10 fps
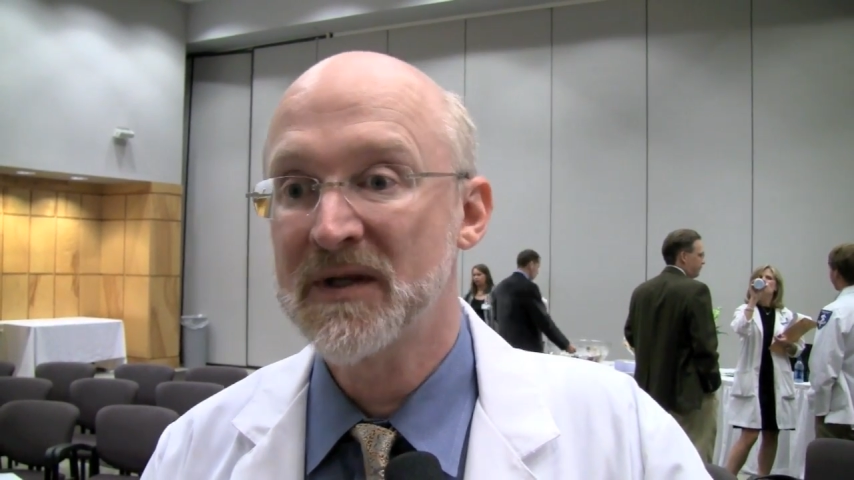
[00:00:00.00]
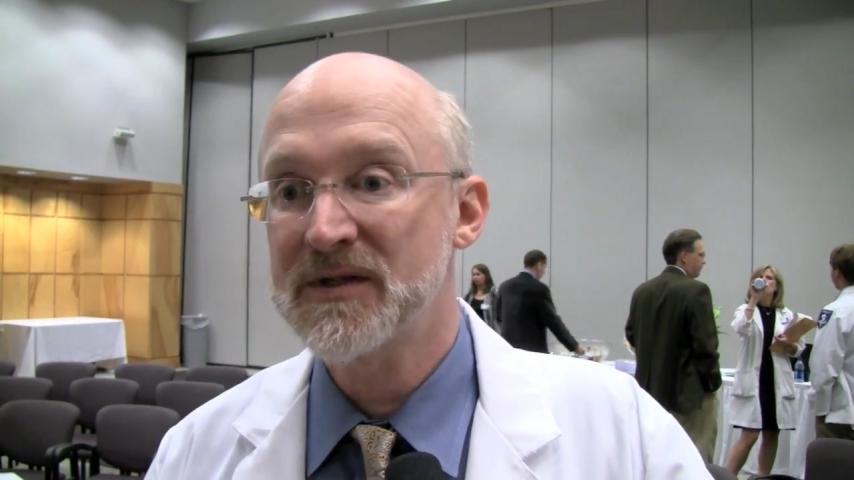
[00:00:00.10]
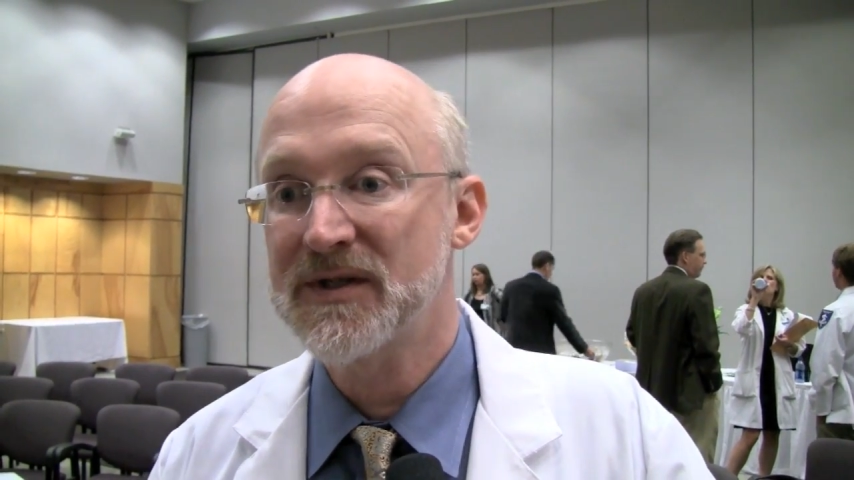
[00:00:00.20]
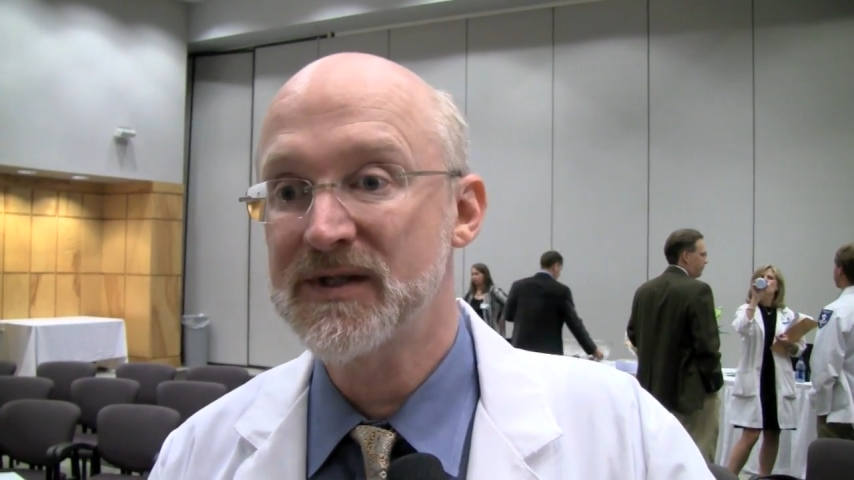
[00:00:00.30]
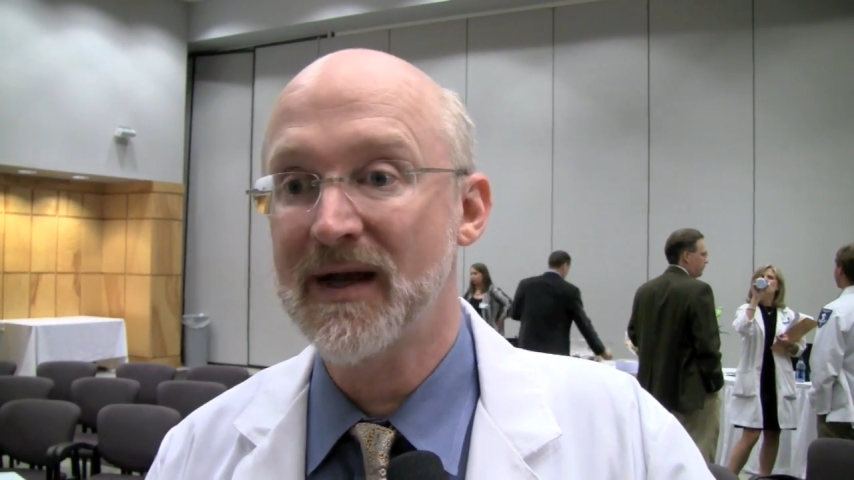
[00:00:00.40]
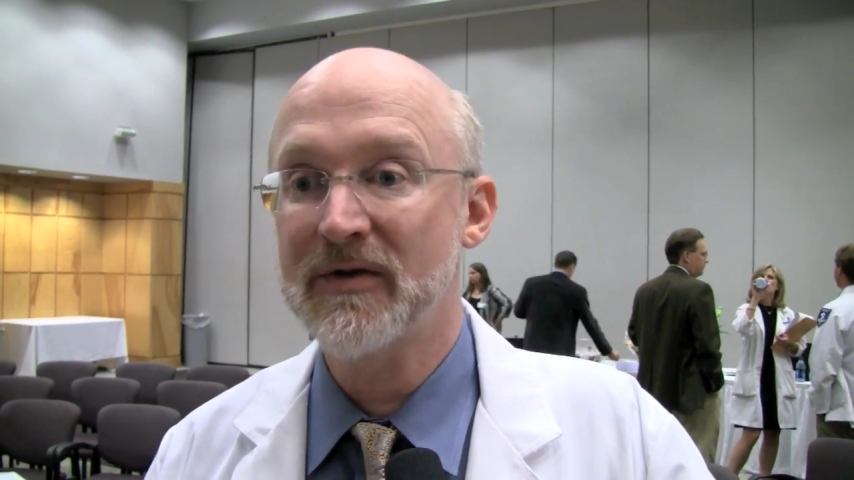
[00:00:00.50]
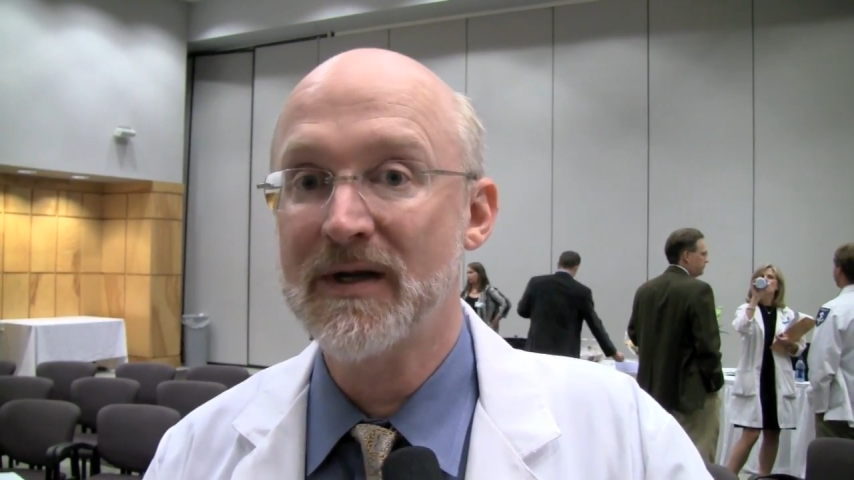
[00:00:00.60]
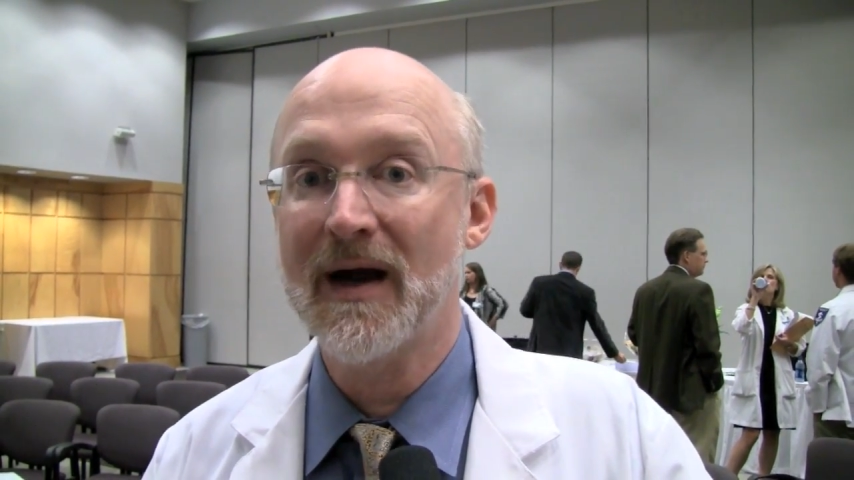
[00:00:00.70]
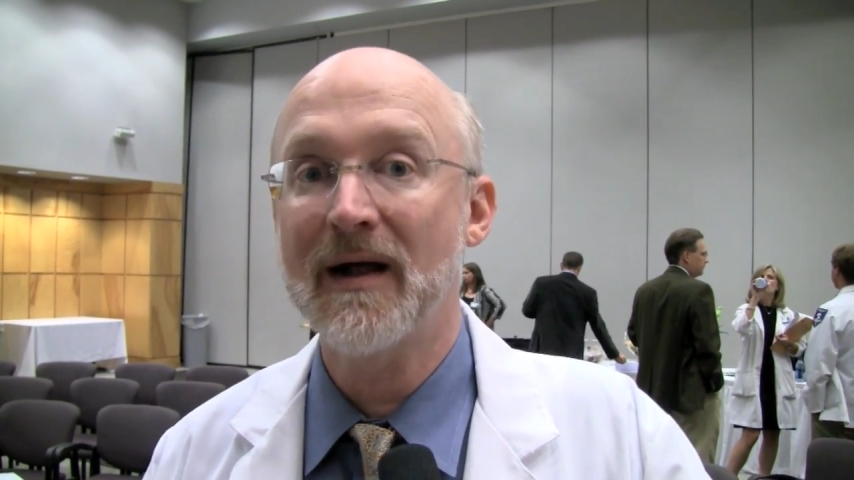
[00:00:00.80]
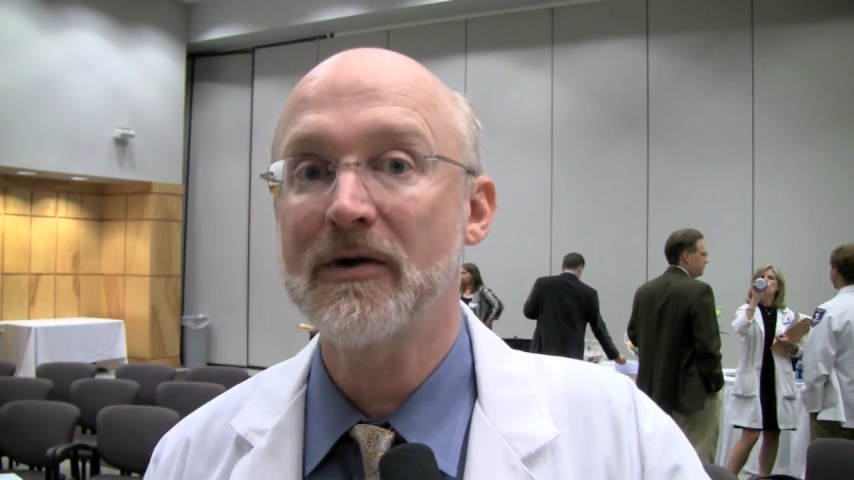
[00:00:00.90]
to seven
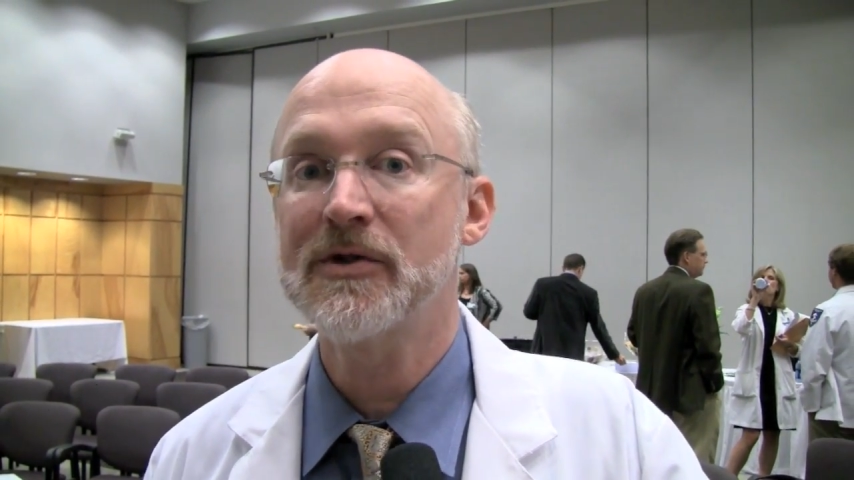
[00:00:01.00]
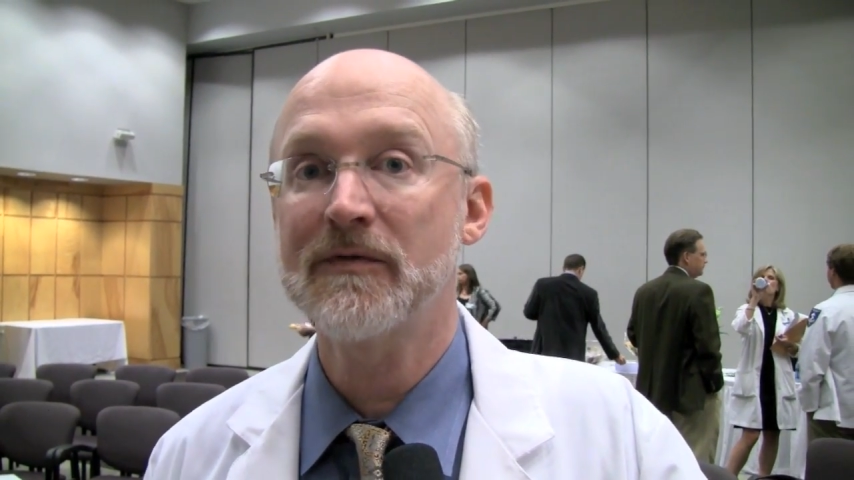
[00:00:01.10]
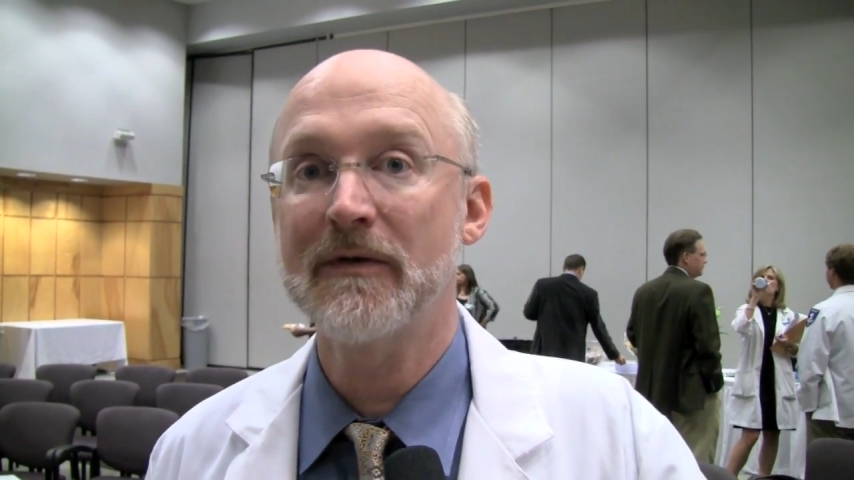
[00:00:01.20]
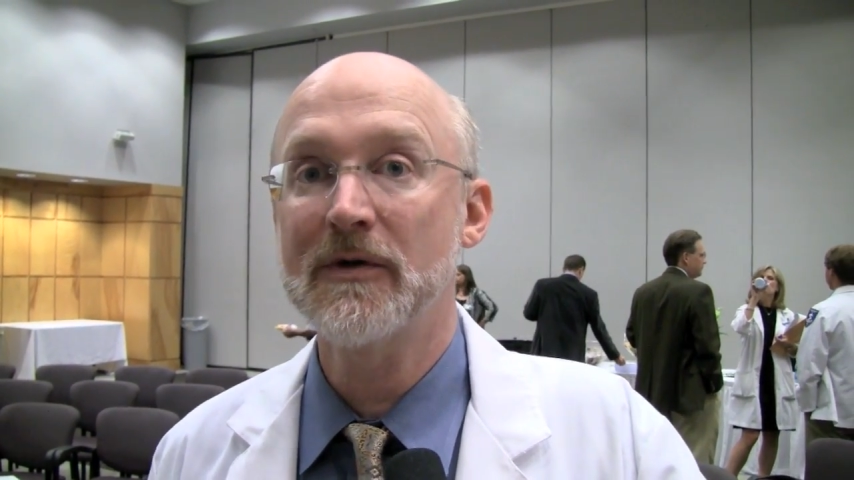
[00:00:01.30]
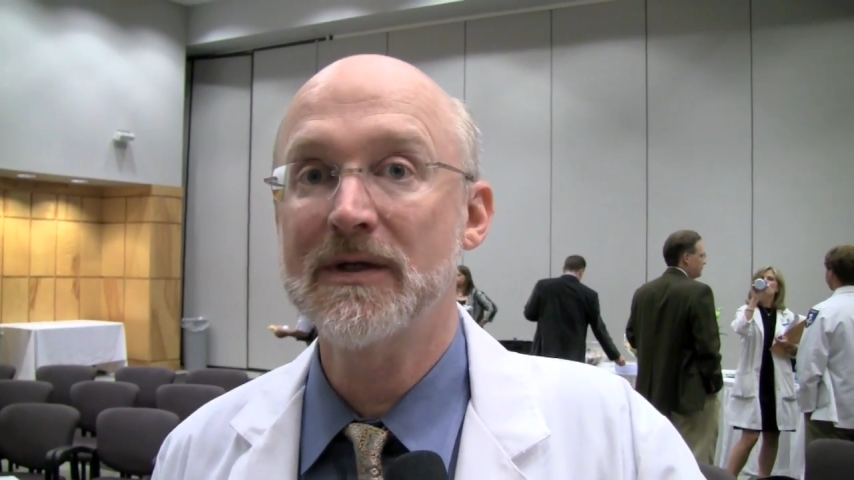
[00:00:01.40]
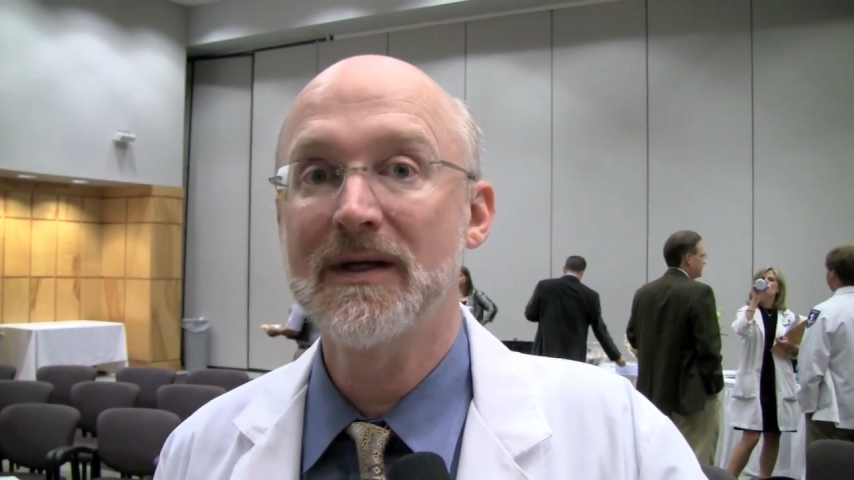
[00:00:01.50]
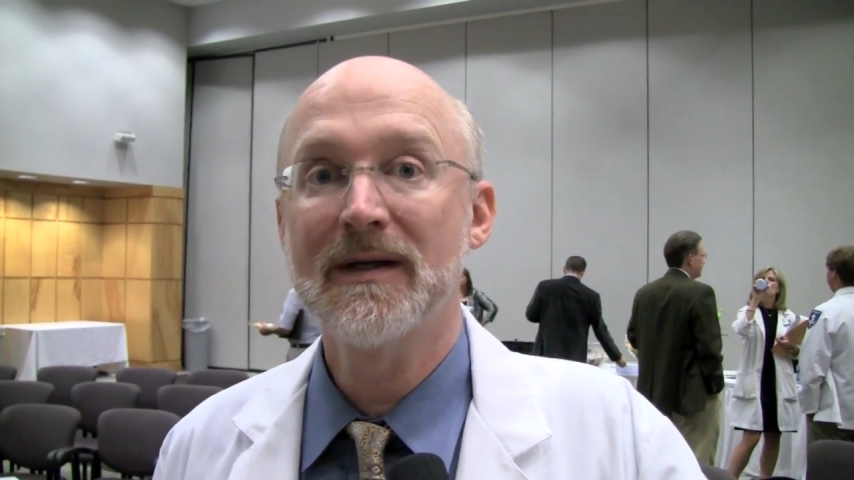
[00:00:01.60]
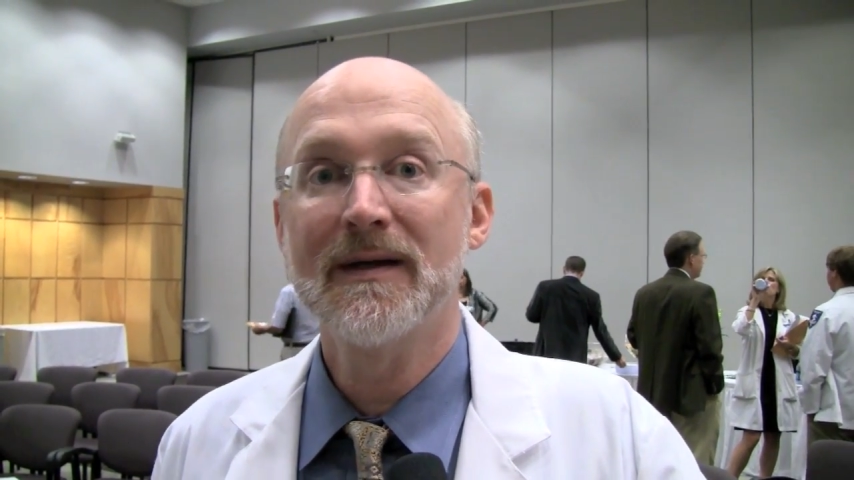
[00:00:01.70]
dollars for every